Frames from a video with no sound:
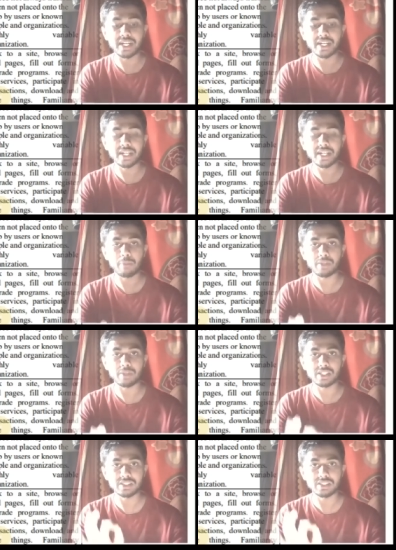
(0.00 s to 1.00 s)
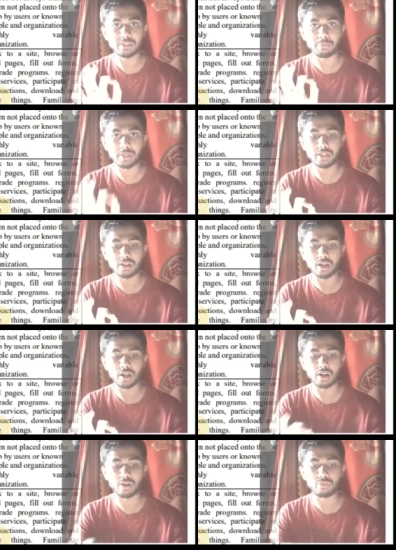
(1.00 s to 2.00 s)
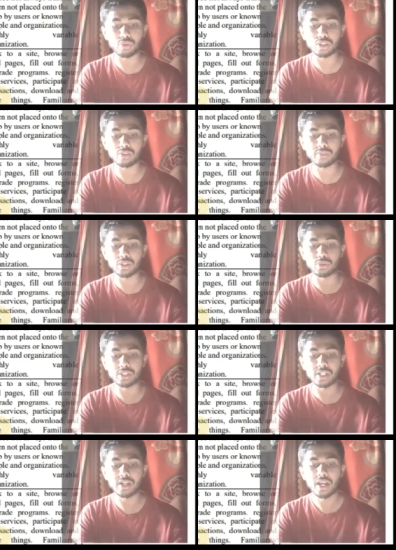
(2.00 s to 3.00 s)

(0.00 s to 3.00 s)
data and the application is the main uh, focus of the user